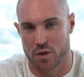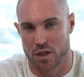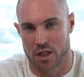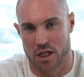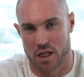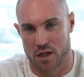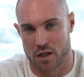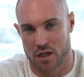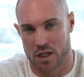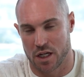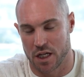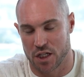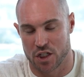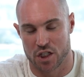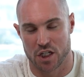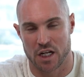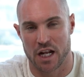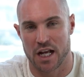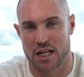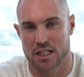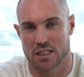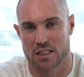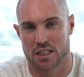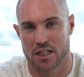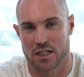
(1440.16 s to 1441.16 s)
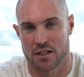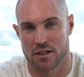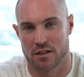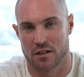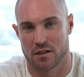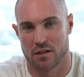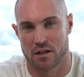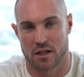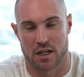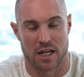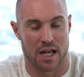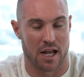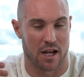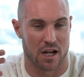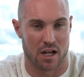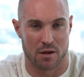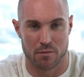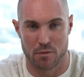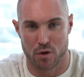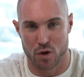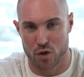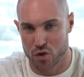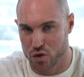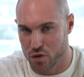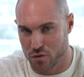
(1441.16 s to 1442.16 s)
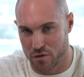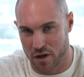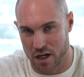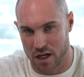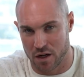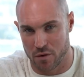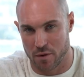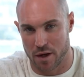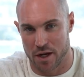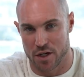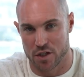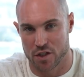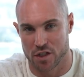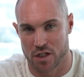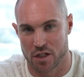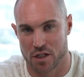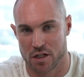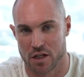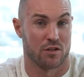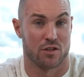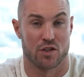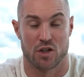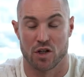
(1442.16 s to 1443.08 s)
with kitchenettes in? Get a commercial valuation.